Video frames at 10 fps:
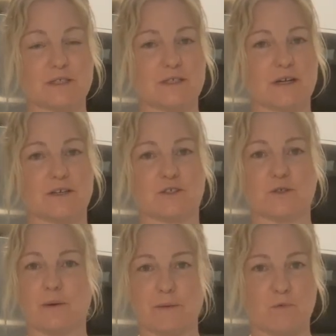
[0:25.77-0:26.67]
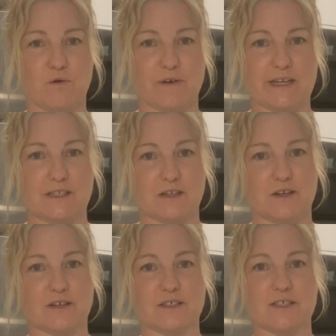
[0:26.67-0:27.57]
started doing more
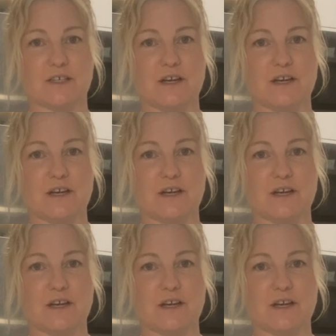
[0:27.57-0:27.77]
research,